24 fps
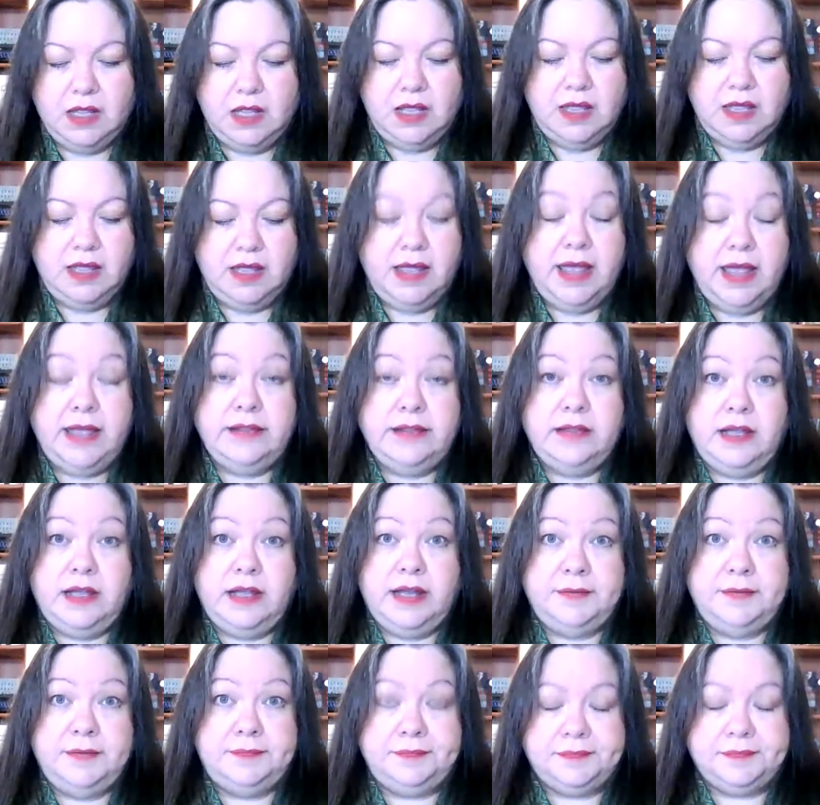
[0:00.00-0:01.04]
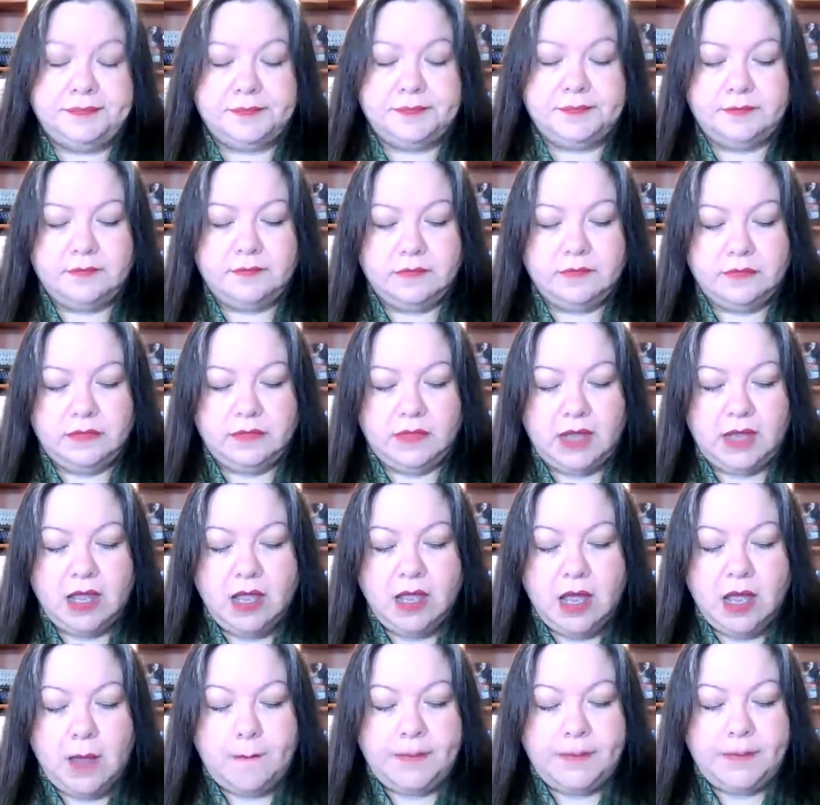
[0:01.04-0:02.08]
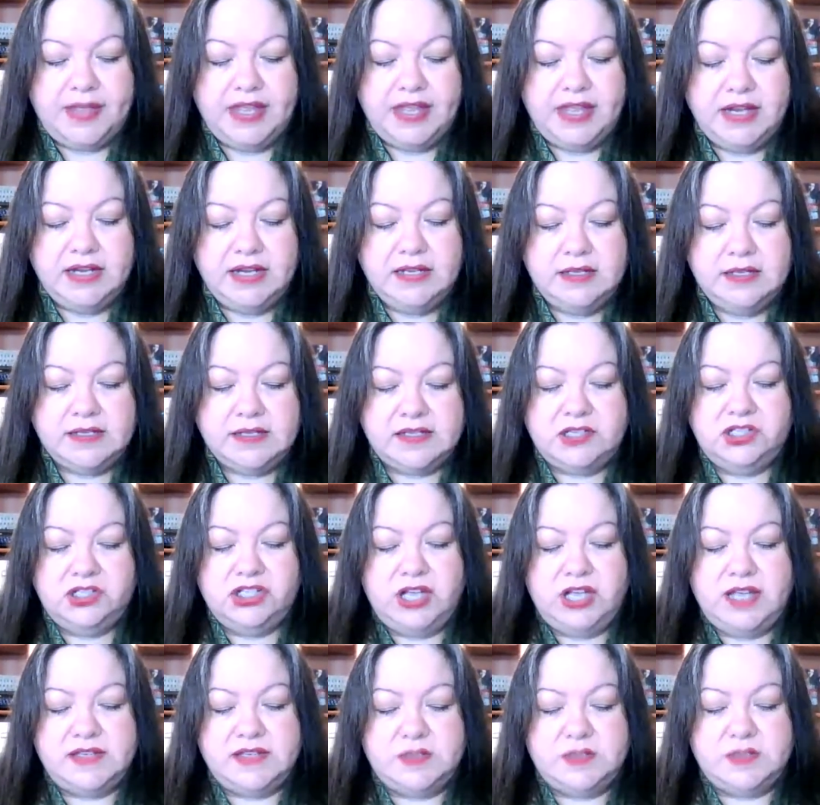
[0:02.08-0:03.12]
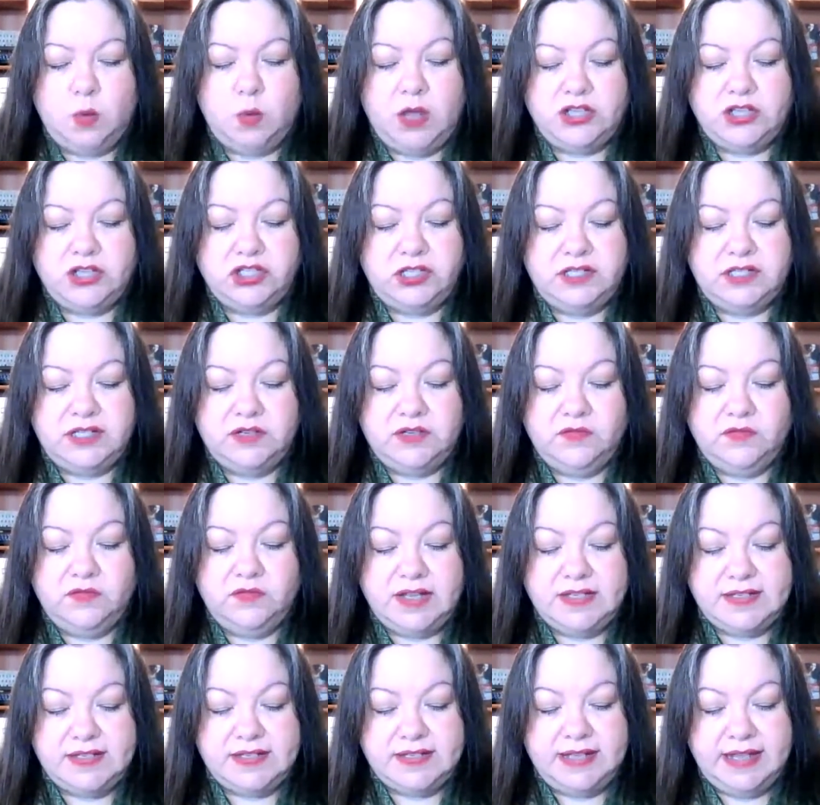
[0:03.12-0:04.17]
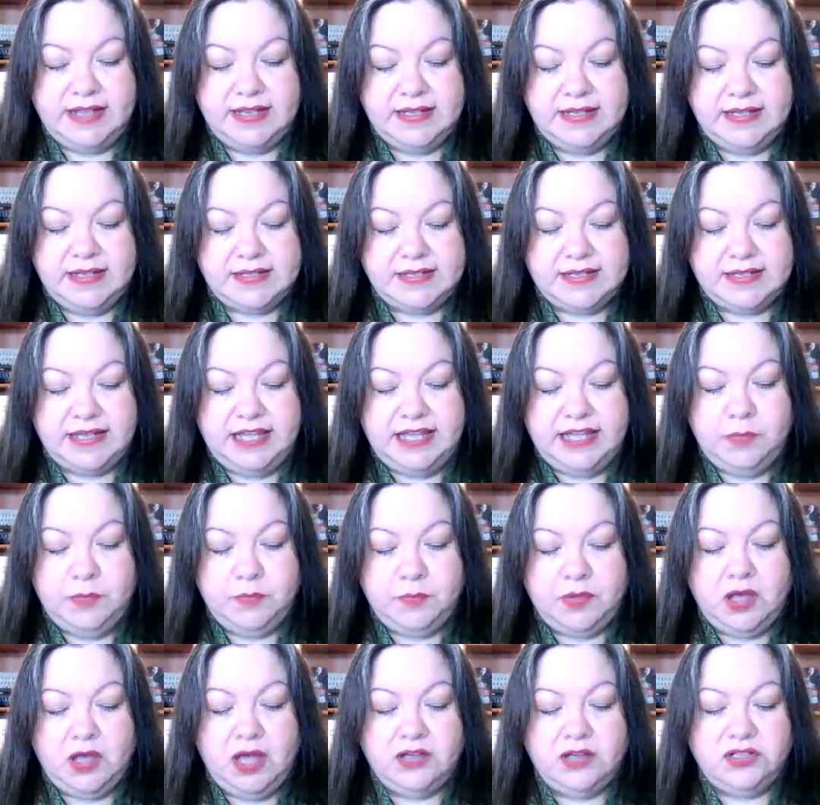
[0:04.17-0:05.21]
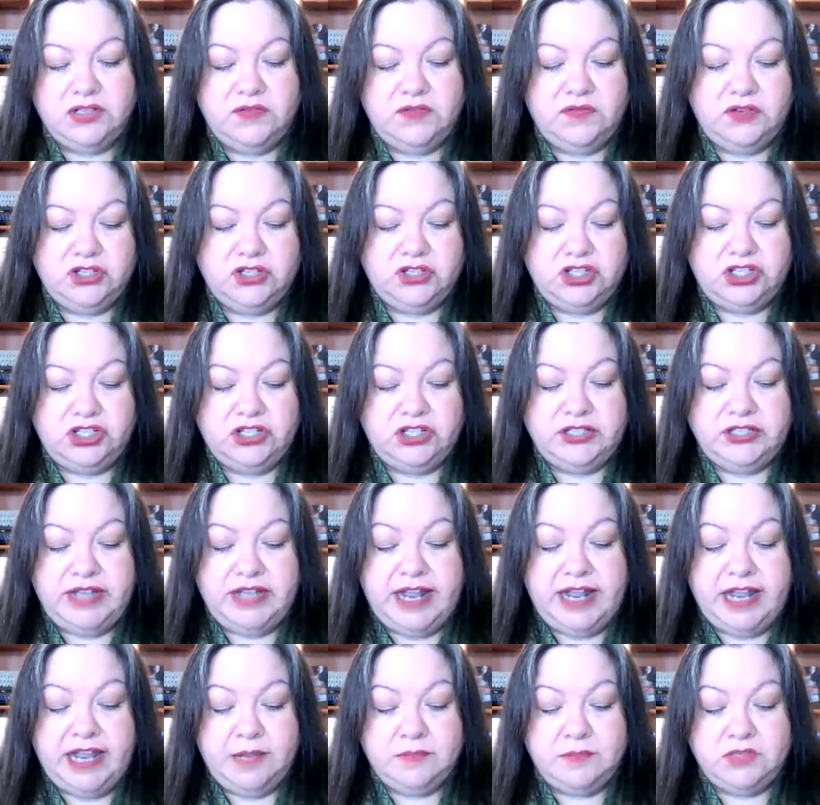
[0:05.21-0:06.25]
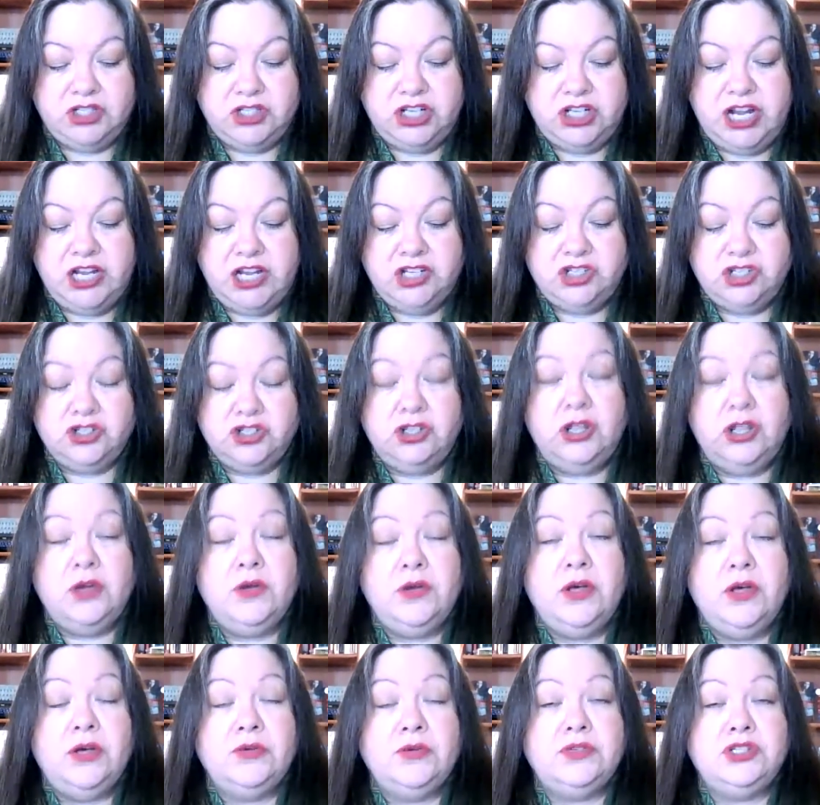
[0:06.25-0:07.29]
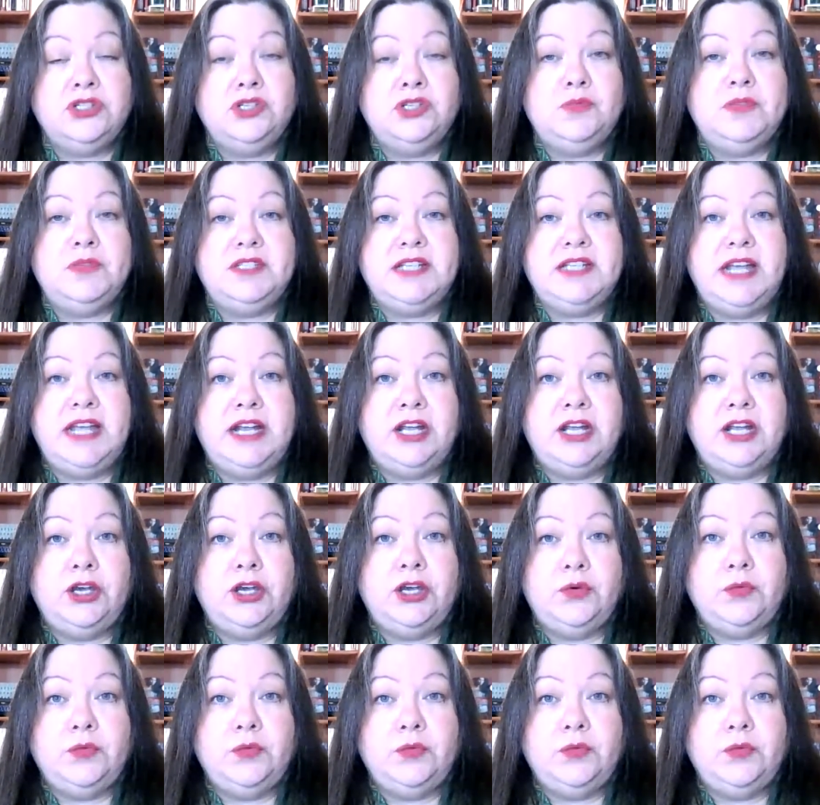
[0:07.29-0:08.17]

Headline: PETA suggests Washington Redskins keep controversial name change logo to potato.